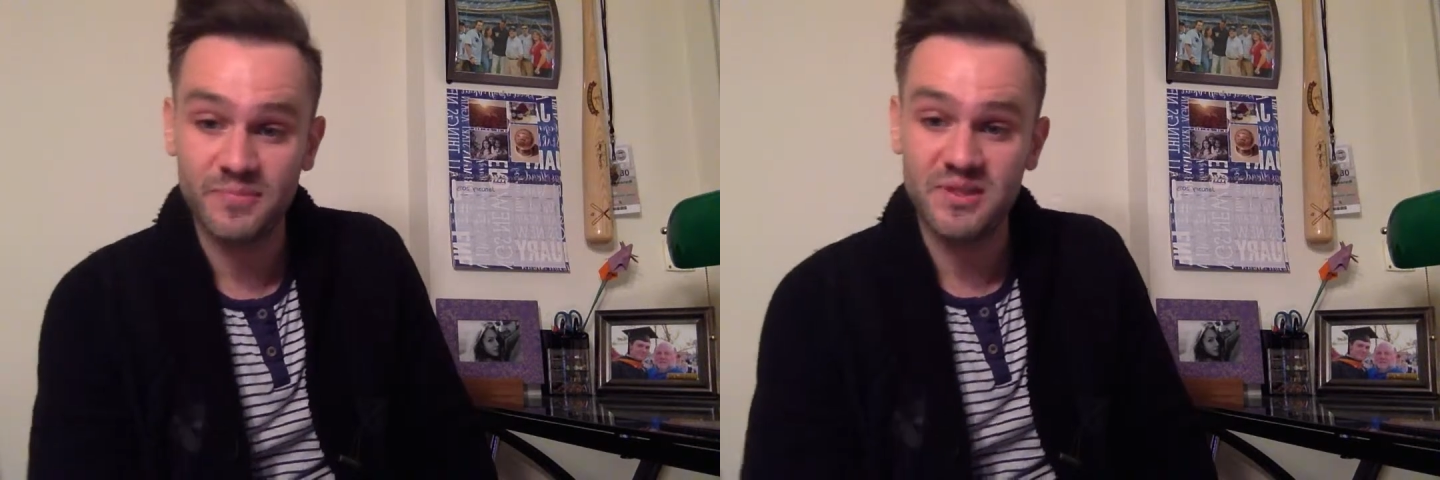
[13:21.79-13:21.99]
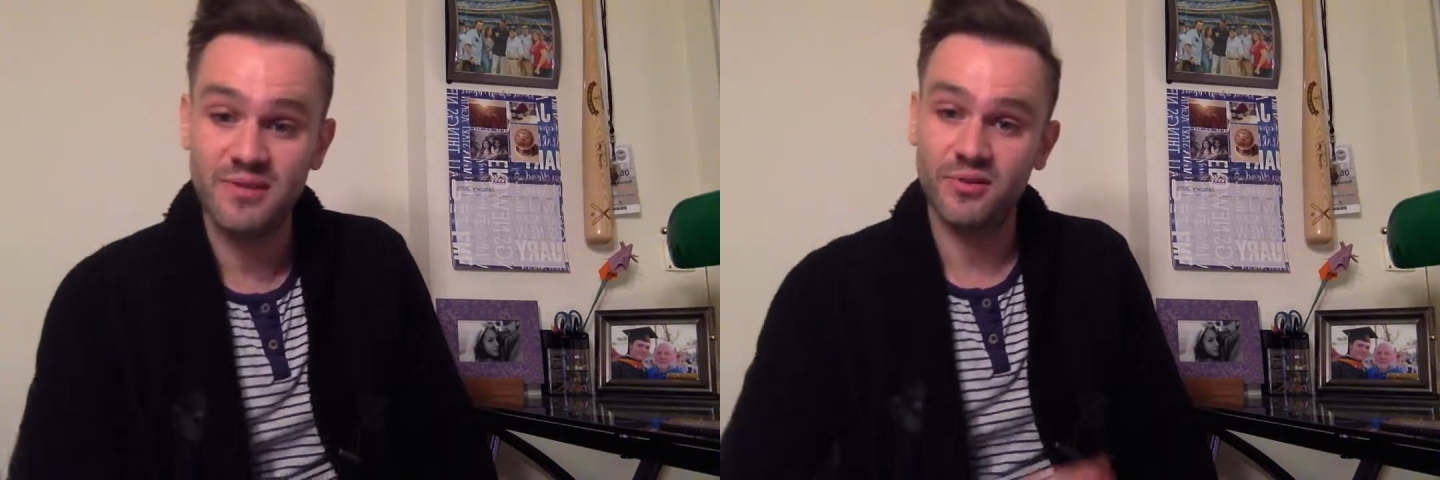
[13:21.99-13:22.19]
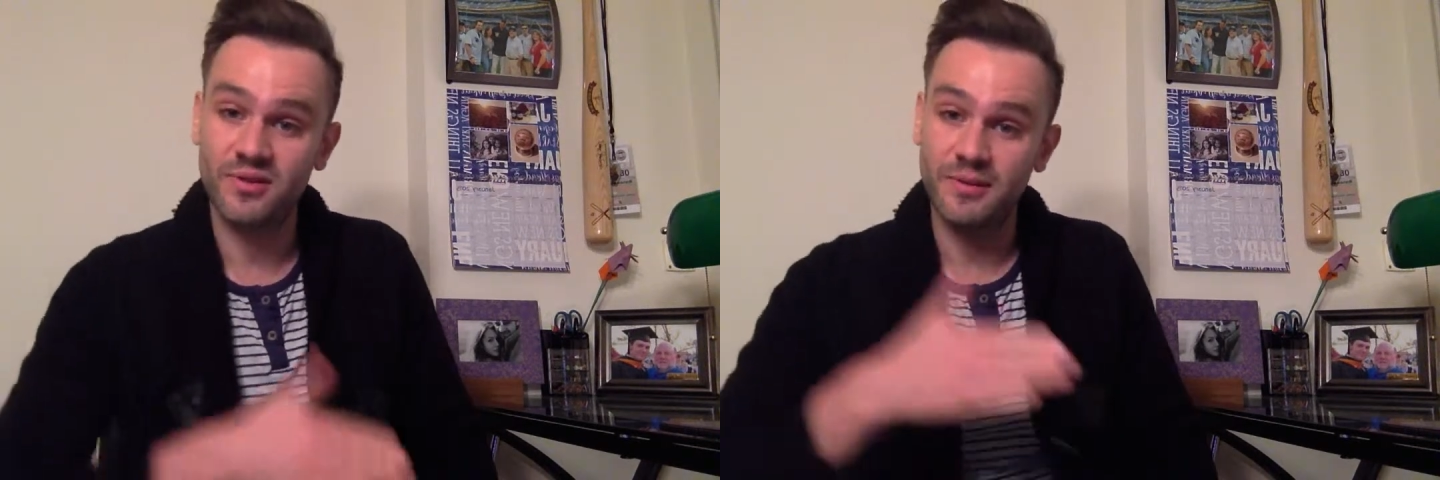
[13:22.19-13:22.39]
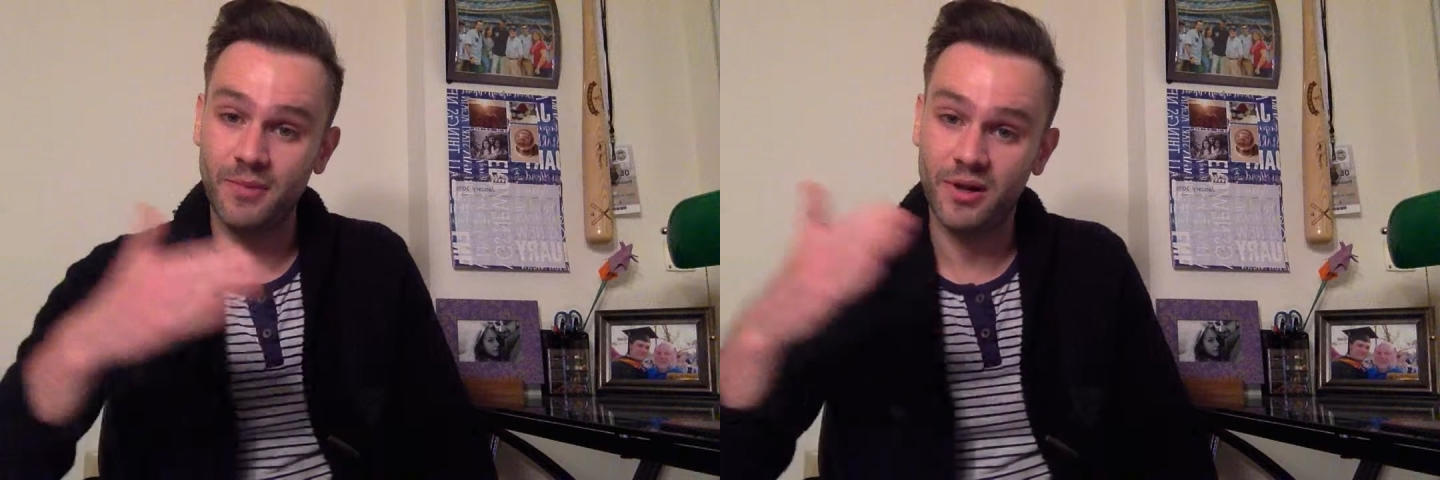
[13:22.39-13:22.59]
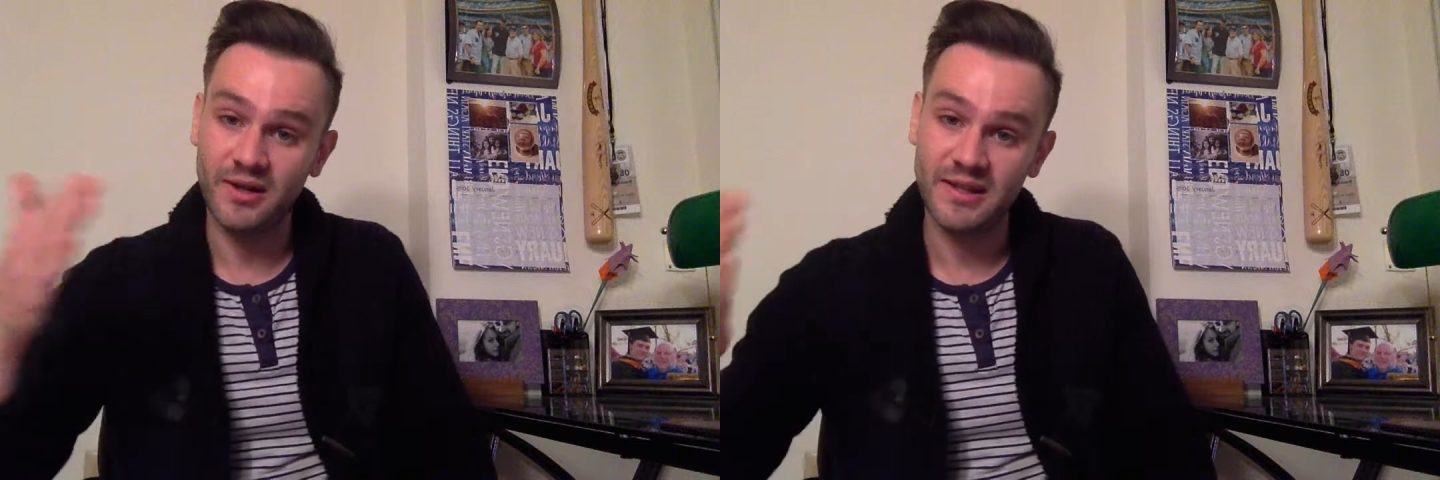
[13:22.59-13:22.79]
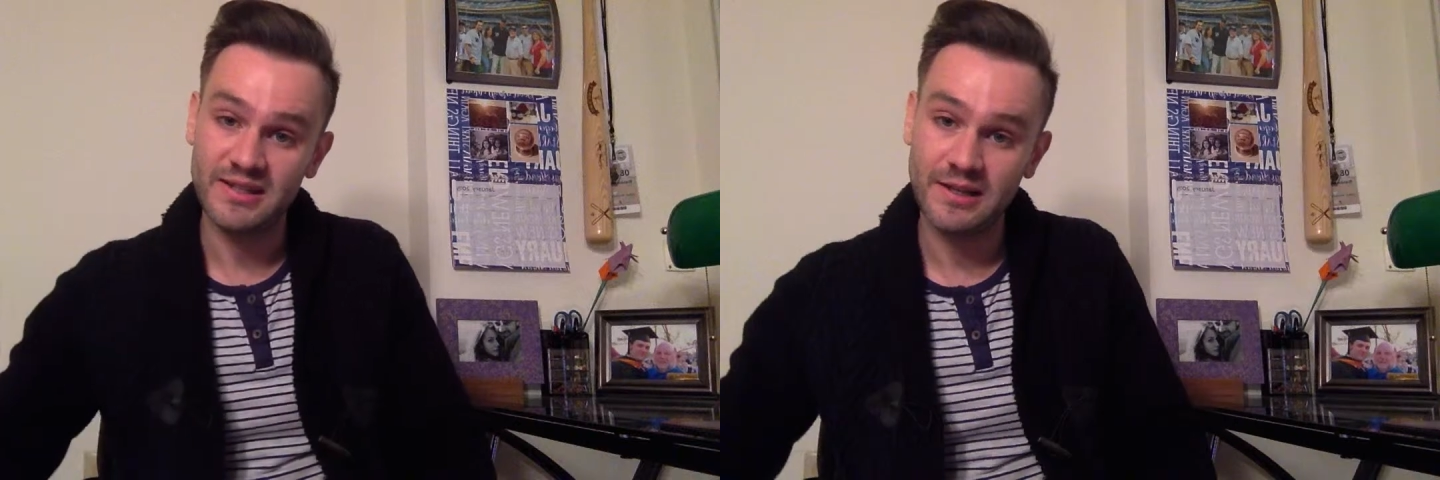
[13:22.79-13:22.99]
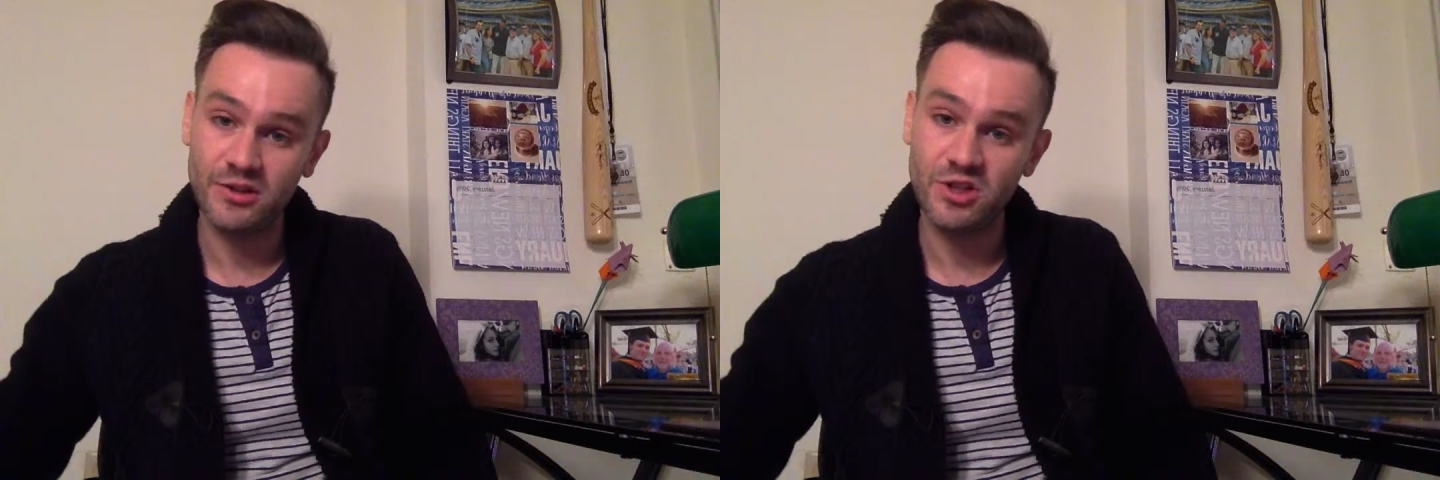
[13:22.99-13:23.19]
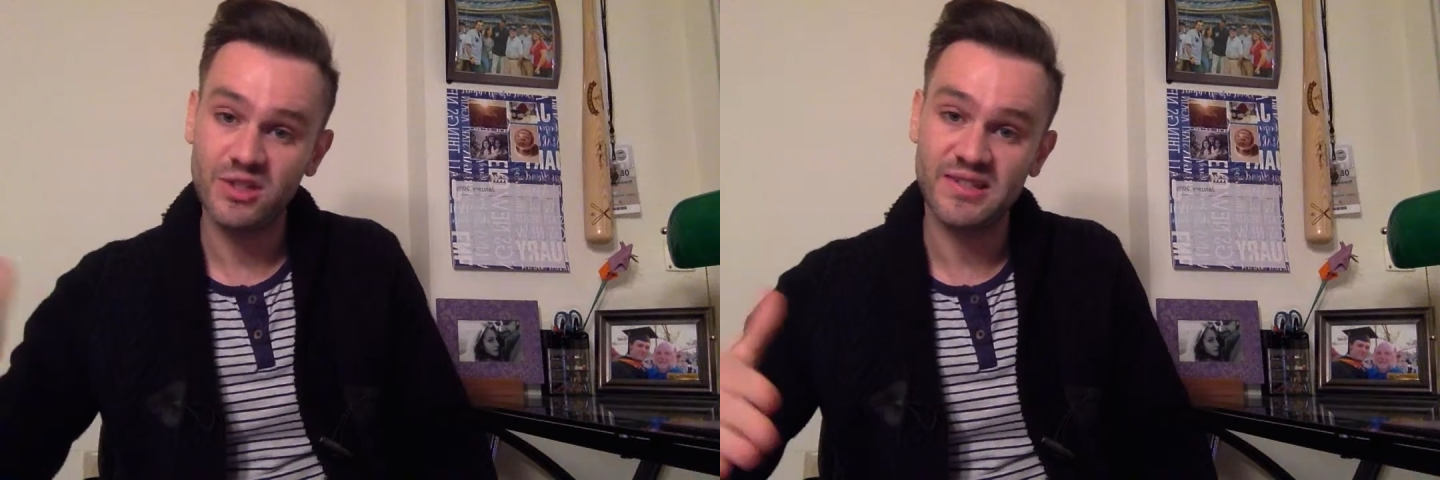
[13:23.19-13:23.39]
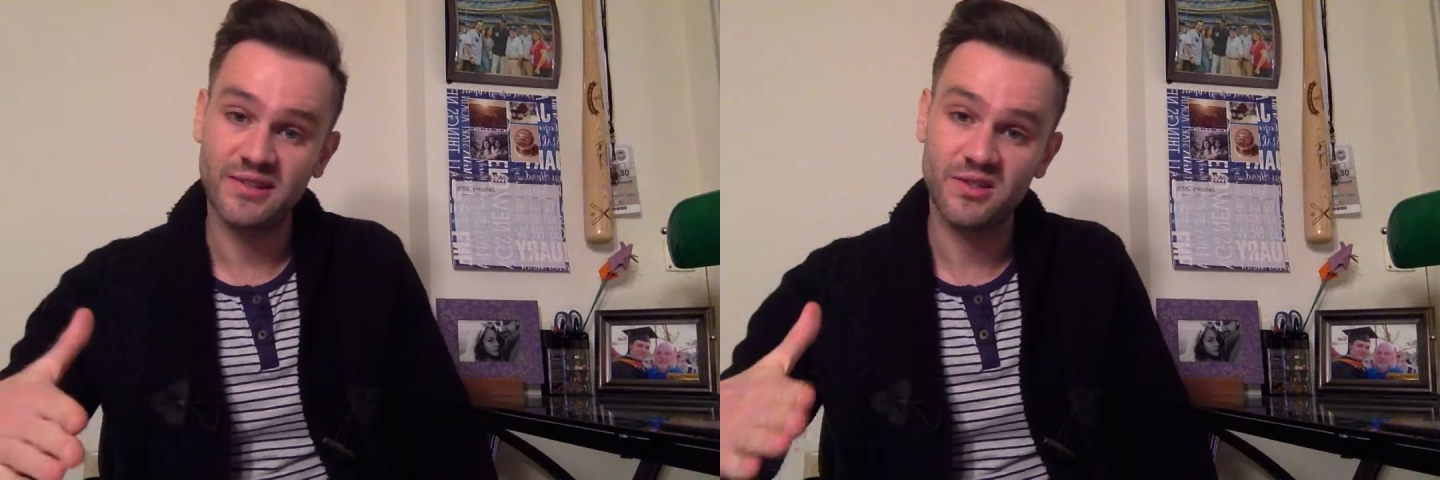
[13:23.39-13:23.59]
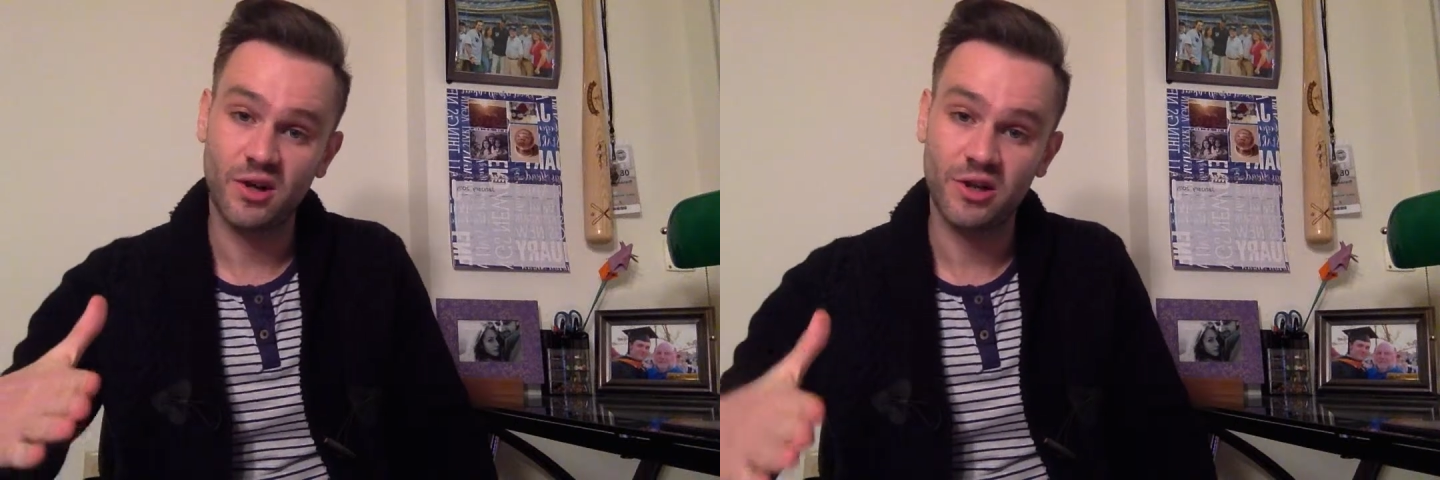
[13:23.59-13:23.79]
different than marketing intelligence, that
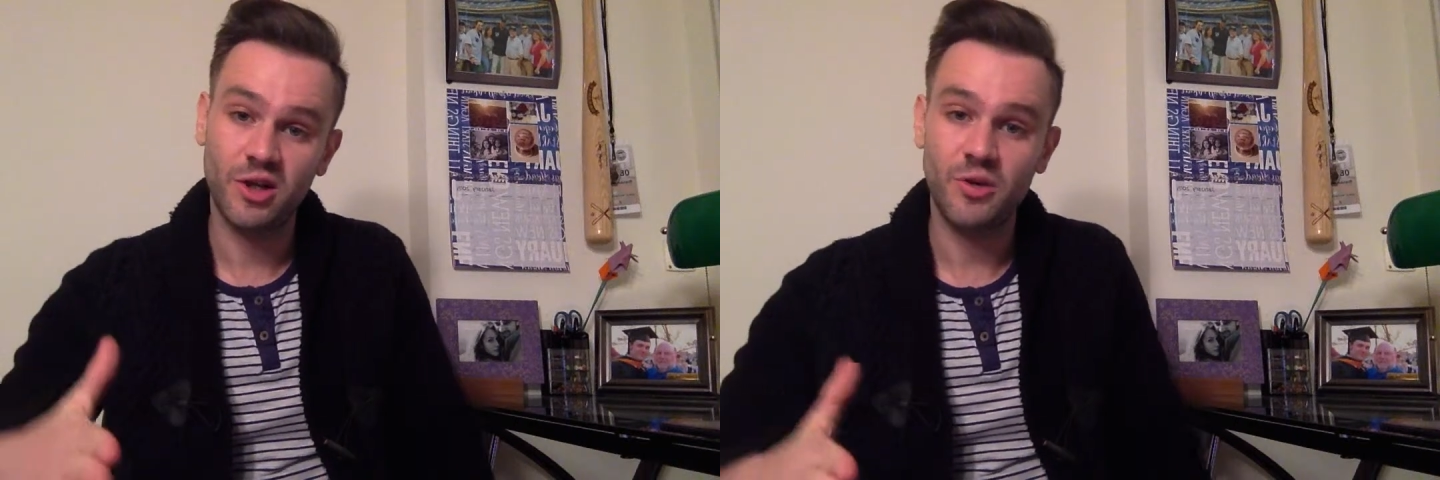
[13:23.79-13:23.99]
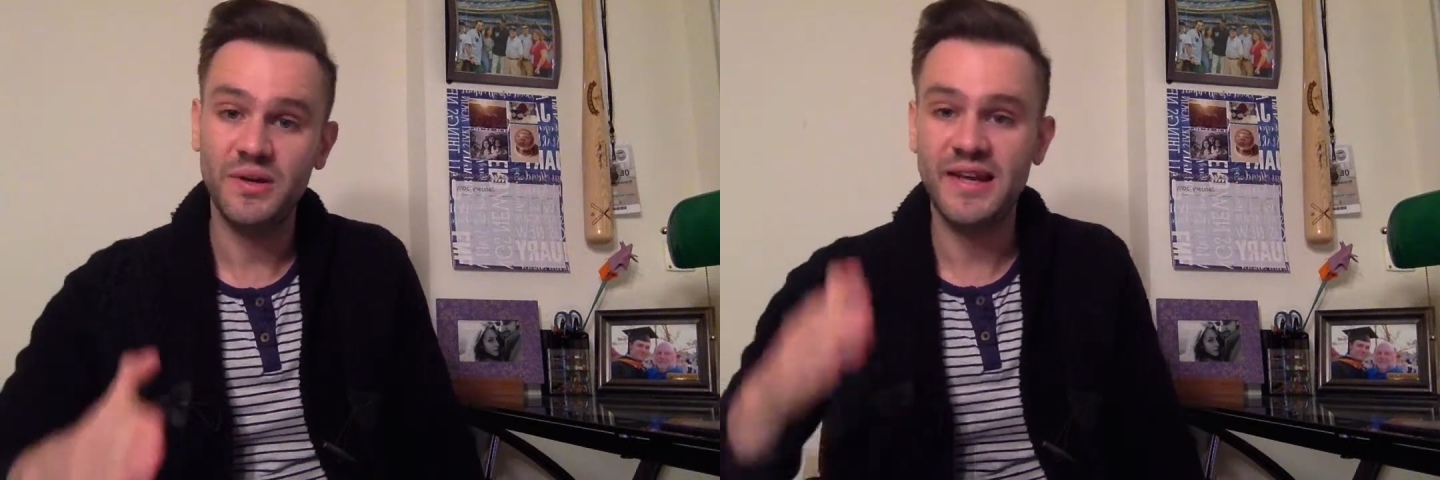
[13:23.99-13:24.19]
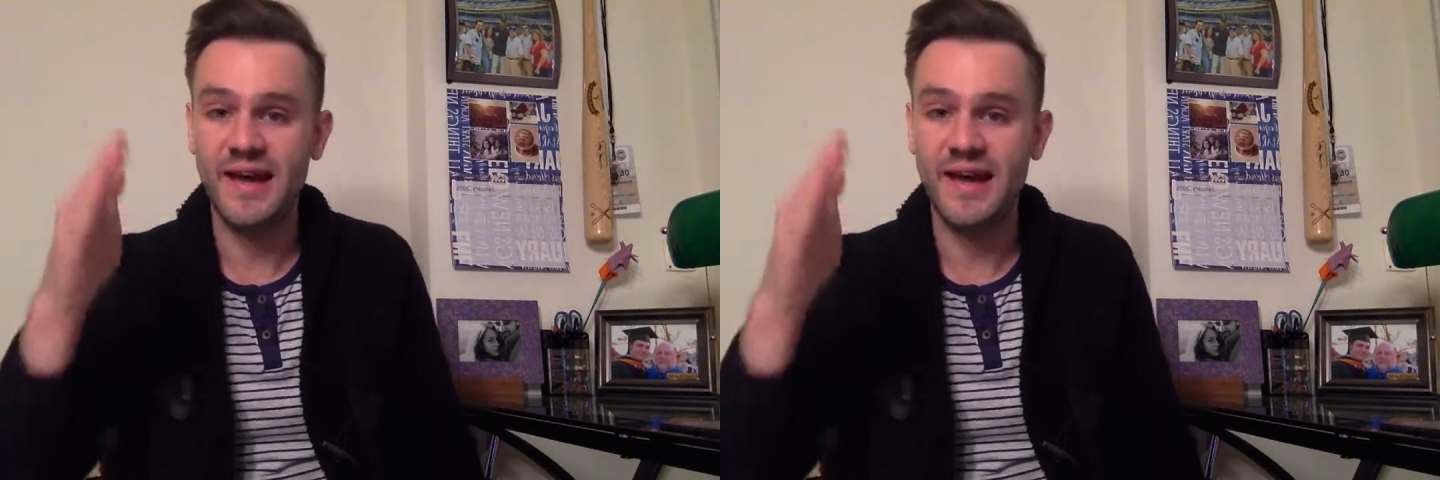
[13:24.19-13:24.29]
is ongoing,